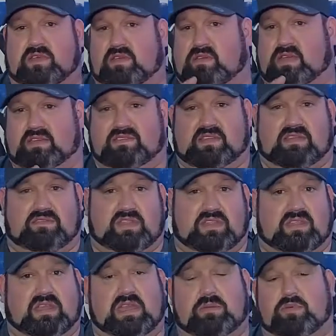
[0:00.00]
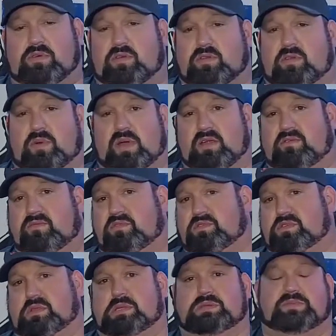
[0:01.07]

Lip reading: Like I said, I did the keyboard, the wired version of this